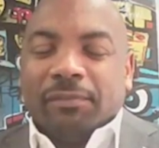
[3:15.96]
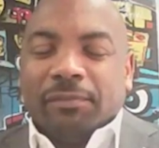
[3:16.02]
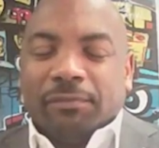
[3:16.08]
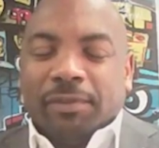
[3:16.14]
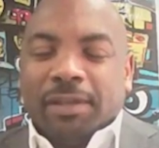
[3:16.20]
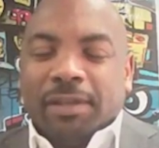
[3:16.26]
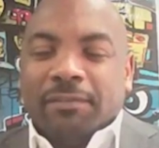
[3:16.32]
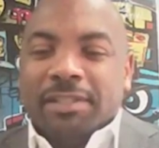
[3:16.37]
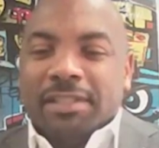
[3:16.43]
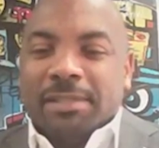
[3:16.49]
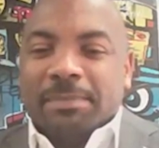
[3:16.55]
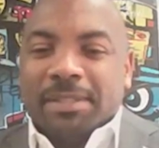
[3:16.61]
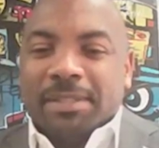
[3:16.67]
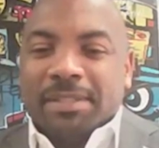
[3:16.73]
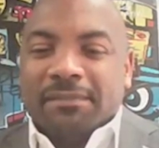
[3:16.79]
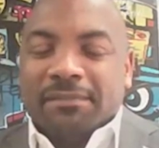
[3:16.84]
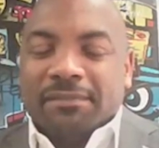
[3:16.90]
very
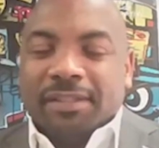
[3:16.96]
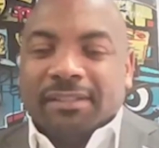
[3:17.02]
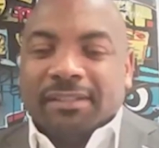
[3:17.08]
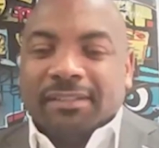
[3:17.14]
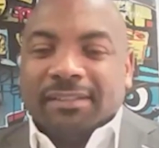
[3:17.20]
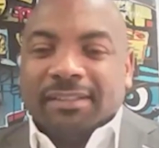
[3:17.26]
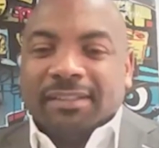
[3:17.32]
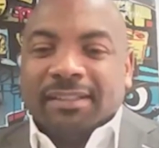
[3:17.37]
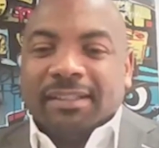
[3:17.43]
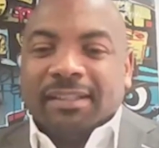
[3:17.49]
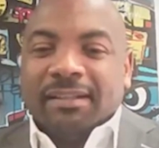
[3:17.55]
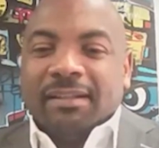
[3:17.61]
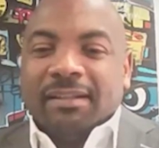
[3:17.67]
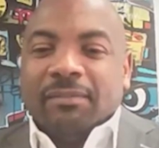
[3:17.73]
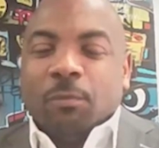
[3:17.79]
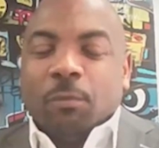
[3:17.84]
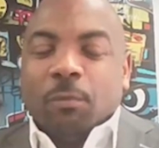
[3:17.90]
specifically
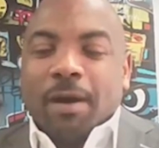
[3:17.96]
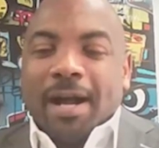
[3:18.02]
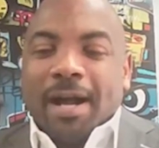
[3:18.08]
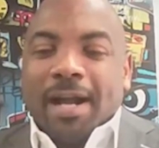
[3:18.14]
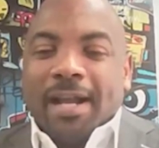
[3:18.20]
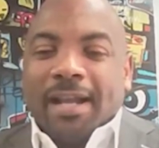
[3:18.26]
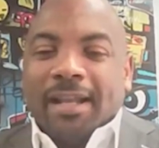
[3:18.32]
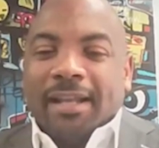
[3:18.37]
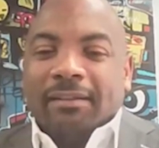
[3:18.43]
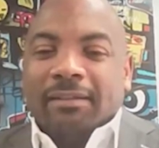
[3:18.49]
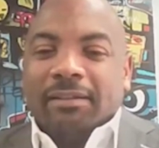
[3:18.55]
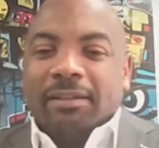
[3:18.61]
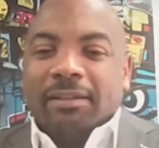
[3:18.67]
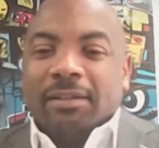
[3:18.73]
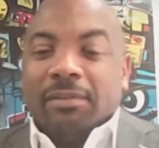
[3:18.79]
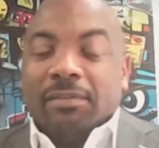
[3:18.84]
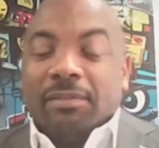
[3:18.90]
why,
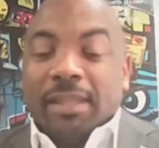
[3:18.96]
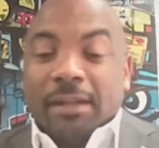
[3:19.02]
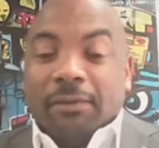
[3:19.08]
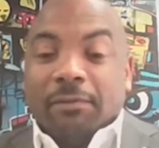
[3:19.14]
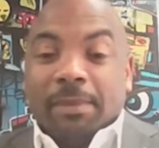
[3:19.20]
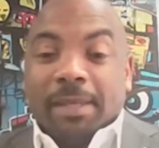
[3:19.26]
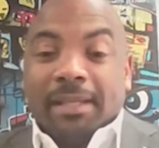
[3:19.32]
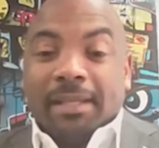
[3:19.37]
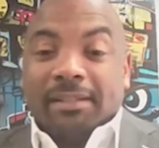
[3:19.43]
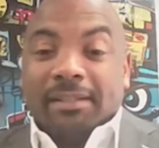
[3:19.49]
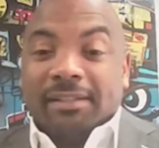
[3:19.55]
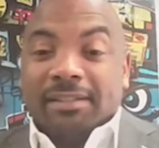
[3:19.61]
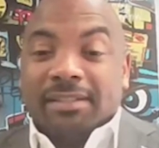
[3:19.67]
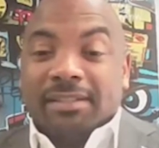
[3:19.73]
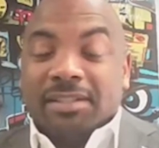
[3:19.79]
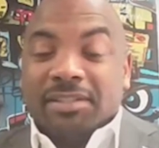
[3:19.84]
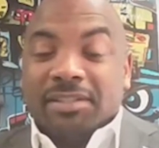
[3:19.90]
they were making a
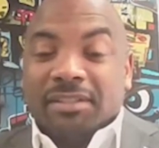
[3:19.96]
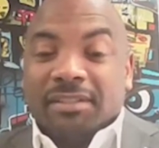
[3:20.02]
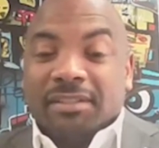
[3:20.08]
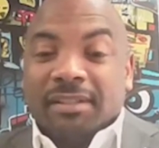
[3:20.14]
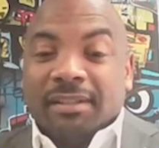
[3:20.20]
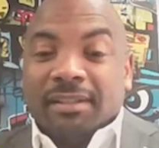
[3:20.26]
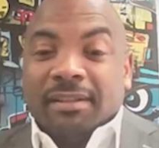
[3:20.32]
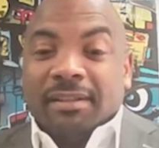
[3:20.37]
decision.